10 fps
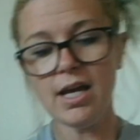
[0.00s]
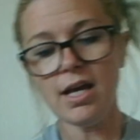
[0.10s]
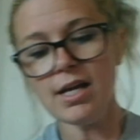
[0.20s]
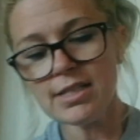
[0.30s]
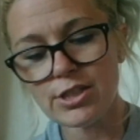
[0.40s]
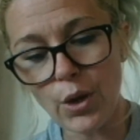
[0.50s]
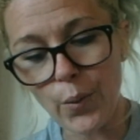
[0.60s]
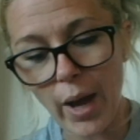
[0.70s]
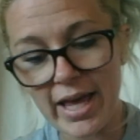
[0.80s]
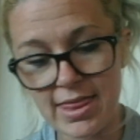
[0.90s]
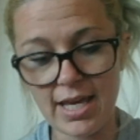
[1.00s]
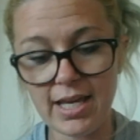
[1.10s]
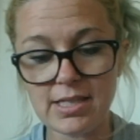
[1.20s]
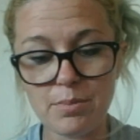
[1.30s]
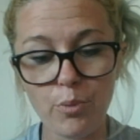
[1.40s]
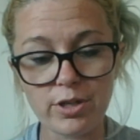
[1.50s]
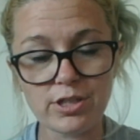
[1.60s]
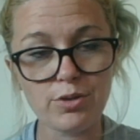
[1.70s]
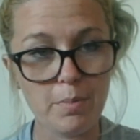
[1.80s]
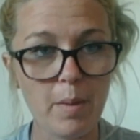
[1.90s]
So I think it's important to
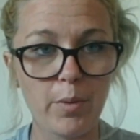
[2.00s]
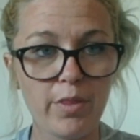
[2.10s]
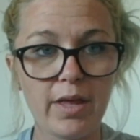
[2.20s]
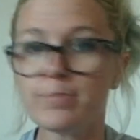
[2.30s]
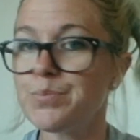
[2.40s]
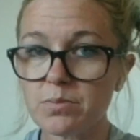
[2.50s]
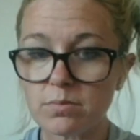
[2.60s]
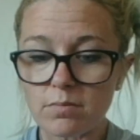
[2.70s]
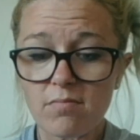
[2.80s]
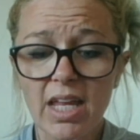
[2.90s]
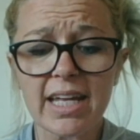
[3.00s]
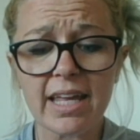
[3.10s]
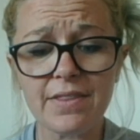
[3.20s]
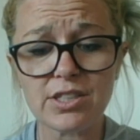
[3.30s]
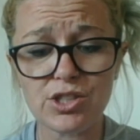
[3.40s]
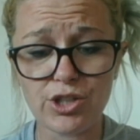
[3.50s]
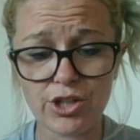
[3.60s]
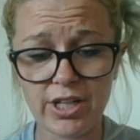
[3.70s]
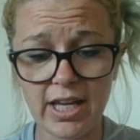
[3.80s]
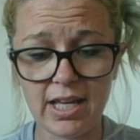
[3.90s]
remember that in this
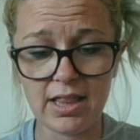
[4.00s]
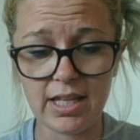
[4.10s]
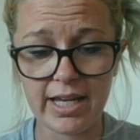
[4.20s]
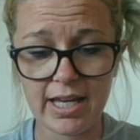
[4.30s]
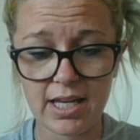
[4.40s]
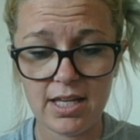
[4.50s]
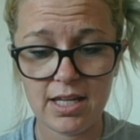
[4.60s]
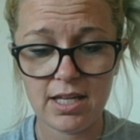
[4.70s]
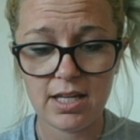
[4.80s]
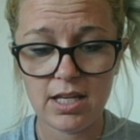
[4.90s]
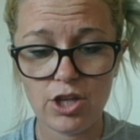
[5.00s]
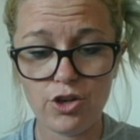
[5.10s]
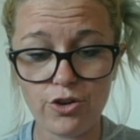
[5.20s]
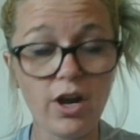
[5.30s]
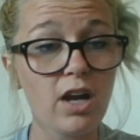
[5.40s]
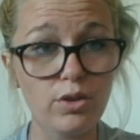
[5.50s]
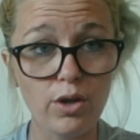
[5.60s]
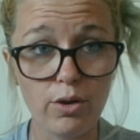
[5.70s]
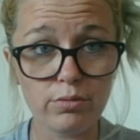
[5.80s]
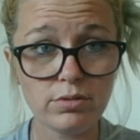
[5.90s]
journey, like, you're not
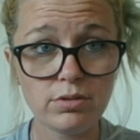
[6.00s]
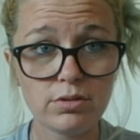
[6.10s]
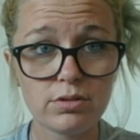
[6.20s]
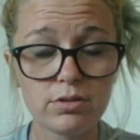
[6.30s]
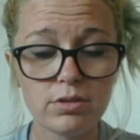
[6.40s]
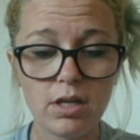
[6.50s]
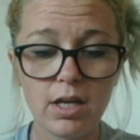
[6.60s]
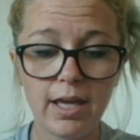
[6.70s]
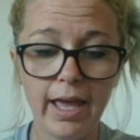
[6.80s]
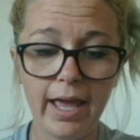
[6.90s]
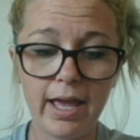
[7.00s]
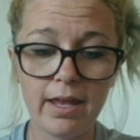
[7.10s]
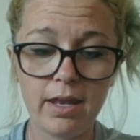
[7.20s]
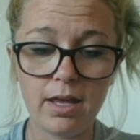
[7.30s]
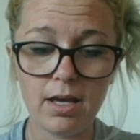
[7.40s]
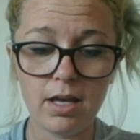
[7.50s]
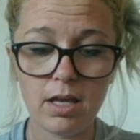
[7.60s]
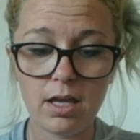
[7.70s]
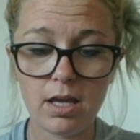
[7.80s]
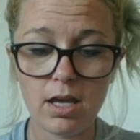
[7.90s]
alone, and
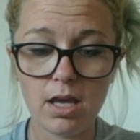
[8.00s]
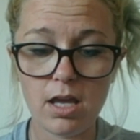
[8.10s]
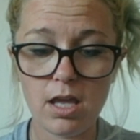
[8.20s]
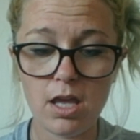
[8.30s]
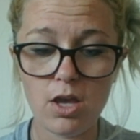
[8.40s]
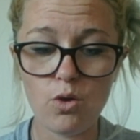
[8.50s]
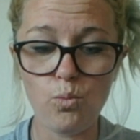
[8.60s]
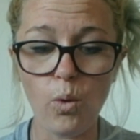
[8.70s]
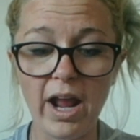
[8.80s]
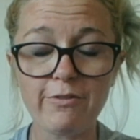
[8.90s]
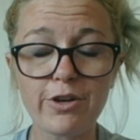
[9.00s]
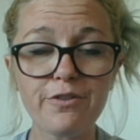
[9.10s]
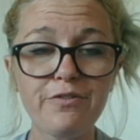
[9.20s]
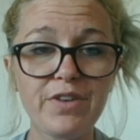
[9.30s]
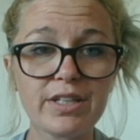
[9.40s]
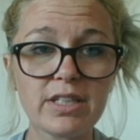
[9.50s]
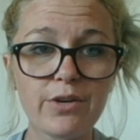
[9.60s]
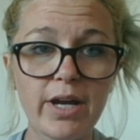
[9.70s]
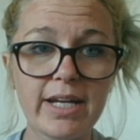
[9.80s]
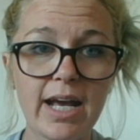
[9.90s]
whatever you're feeling
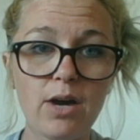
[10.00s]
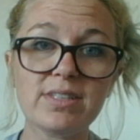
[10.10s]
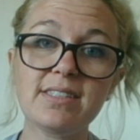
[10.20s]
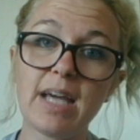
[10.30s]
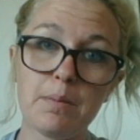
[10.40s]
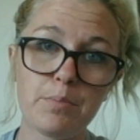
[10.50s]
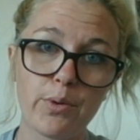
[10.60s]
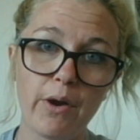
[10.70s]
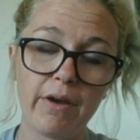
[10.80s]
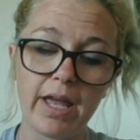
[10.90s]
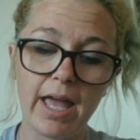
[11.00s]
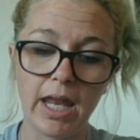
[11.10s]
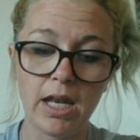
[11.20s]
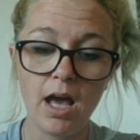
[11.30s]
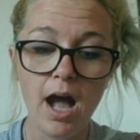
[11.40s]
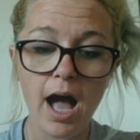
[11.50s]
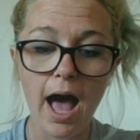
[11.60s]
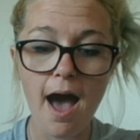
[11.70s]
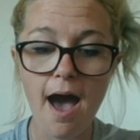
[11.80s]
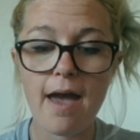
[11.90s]
right now is temporary. And
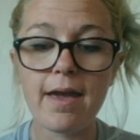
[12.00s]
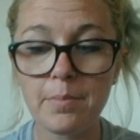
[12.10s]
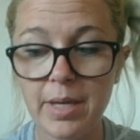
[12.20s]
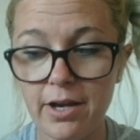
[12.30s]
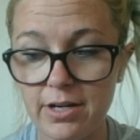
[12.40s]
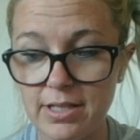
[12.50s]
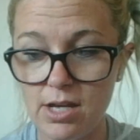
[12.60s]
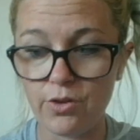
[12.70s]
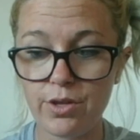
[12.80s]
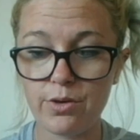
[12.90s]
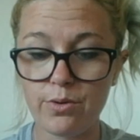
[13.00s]
I am here to tell you,